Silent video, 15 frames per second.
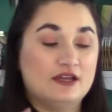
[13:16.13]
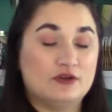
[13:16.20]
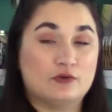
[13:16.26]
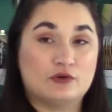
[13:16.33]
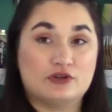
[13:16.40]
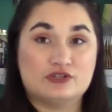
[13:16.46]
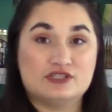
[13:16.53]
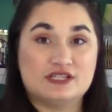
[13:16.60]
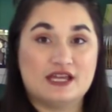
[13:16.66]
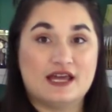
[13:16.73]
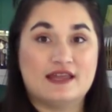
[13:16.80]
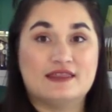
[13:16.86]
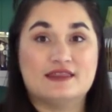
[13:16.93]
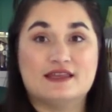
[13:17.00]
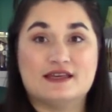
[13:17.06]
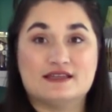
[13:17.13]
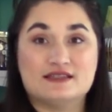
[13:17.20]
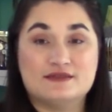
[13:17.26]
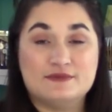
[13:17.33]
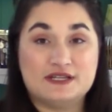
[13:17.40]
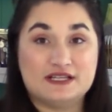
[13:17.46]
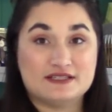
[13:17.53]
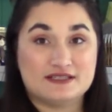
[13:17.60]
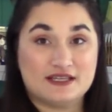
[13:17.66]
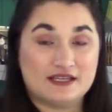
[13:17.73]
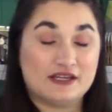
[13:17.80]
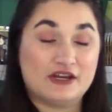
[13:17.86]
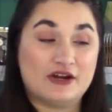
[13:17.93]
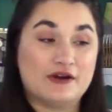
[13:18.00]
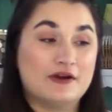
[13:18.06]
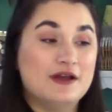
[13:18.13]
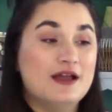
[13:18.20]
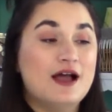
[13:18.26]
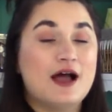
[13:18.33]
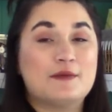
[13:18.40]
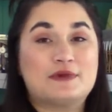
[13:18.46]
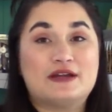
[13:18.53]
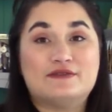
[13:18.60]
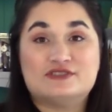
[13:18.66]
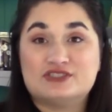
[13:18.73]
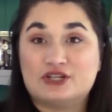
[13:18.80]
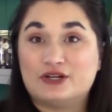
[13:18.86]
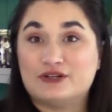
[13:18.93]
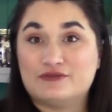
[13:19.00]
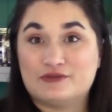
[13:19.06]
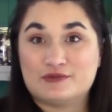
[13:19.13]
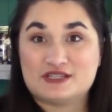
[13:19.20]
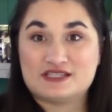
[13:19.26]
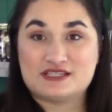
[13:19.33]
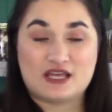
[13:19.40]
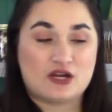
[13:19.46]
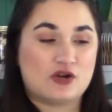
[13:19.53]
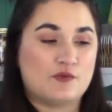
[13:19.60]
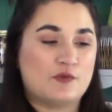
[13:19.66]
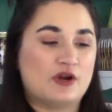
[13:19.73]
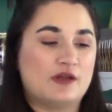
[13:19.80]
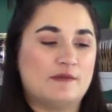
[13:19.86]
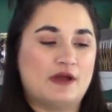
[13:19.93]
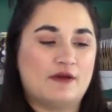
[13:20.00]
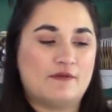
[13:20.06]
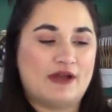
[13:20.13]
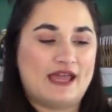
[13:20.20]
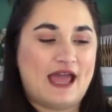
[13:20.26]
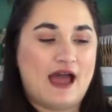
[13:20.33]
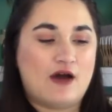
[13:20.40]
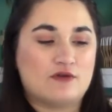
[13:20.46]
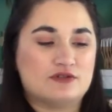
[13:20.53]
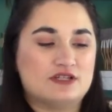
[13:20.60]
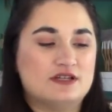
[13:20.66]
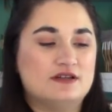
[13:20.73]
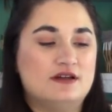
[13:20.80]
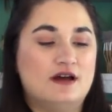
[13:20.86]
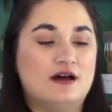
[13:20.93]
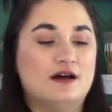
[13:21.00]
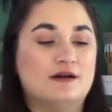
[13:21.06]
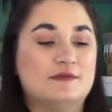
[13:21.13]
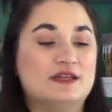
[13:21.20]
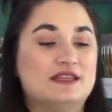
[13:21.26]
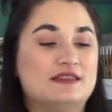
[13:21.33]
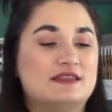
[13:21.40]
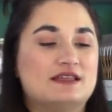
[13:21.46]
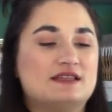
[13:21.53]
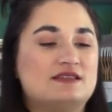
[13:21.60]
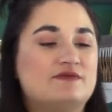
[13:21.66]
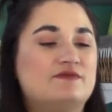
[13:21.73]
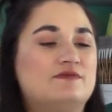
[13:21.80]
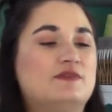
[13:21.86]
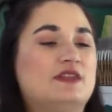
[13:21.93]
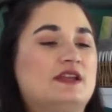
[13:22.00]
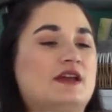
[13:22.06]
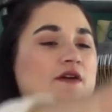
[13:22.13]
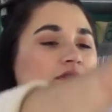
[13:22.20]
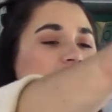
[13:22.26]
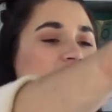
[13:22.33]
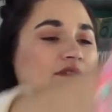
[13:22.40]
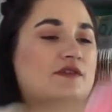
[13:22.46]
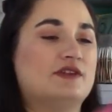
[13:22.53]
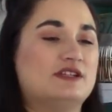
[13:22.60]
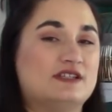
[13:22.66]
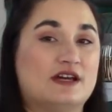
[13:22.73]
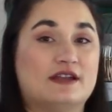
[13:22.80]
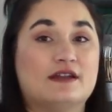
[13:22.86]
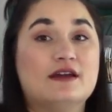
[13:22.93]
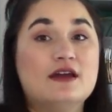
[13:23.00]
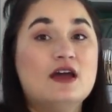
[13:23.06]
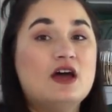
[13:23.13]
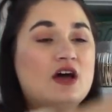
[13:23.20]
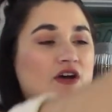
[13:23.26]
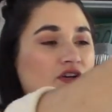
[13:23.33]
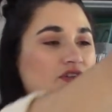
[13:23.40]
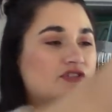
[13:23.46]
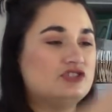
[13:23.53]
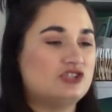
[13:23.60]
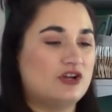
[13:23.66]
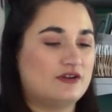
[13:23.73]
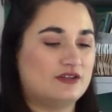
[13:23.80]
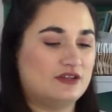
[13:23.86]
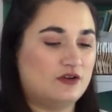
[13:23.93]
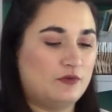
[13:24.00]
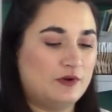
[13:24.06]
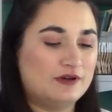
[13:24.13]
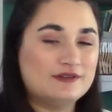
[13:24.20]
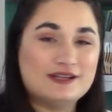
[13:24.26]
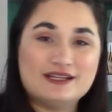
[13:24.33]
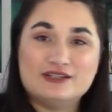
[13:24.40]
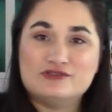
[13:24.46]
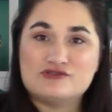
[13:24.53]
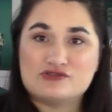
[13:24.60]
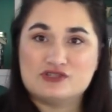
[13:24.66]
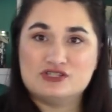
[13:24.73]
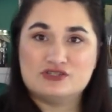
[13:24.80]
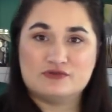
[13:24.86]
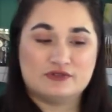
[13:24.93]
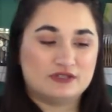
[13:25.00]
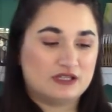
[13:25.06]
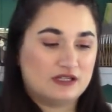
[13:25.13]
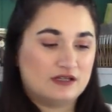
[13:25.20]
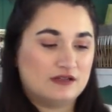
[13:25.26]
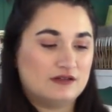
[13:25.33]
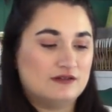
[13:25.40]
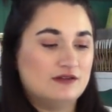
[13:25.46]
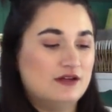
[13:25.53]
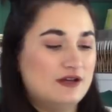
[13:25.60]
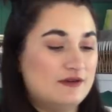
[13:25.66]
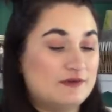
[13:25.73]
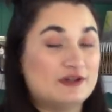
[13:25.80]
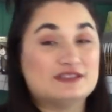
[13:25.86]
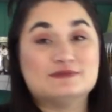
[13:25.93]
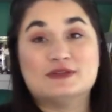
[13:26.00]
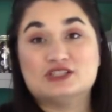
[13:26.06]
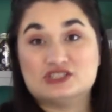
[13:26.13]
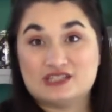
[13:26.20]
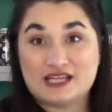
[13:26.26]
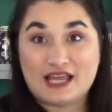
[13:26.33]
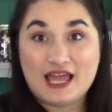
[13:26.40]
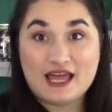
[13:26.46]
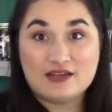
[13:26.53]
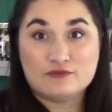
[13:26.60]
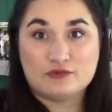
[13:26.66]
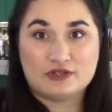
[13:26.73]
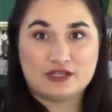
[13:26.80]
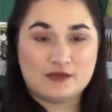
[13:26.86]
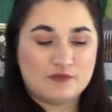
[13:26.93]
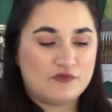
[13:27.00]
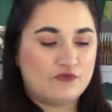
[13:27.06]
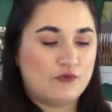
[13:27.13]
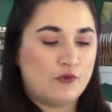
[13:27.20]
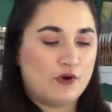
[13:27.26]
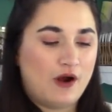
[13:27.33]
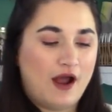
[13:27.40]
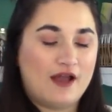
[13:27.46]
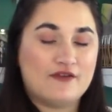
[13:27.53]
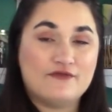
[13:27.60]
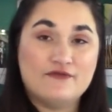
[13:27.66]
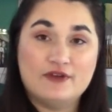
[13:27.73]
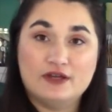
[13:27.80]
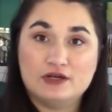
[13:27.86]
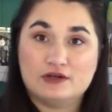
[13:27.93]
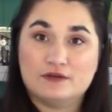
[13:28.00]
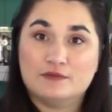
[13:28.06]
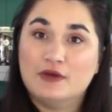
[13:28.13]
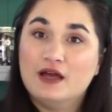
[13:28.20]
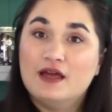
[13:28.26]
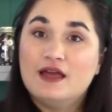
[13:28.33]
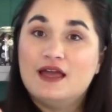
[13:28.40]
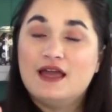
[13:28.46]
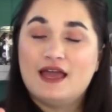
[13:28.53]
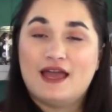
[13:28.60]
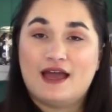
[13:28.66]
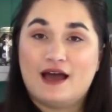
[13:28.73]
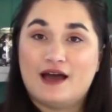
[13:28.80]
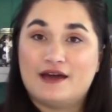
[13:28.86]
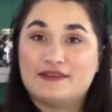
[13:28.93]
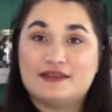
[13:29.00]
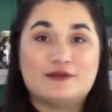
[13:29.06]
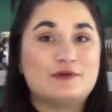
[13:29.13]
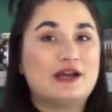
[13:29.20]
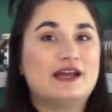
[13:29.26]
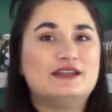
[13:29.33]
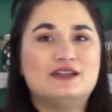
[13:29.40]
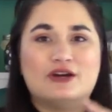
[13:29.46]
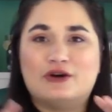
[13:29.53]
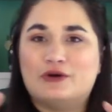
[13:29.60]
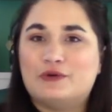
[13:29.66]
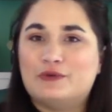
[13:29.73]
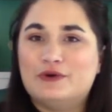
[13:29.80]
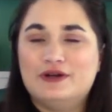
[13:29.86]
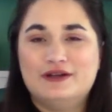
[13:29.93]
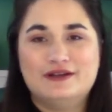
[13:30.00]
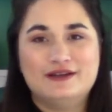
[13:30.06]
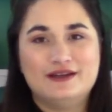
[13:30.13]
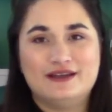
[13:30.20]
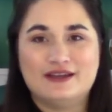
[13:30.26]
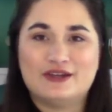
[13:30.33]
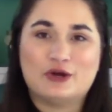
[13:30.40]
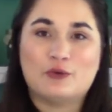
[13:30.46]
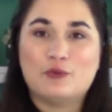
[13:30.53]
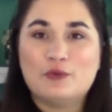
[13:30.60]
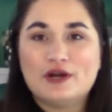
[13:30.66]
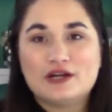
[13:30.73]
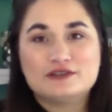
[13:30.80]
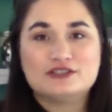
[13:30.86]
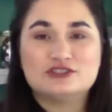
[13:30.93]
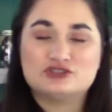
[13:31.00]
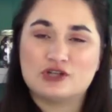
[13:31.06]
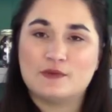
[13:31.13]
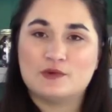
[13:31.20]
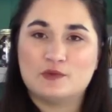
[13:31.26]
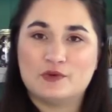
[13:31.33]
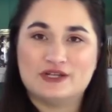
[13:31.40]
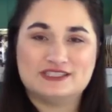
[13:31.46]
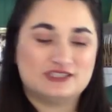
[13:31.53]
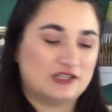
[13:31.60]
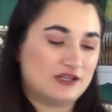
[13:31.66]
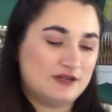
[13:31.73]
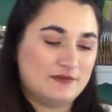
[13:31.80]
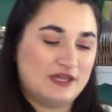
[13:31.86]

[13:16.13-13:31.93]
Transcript: in order to get this piece in here. I'm kind of starting from the center and working my way out um, in this video, because I've already done a good chunk of the quilt. I usually do a little, well, as much as I can really before I film that way I know, you know, where the trouble points are gonna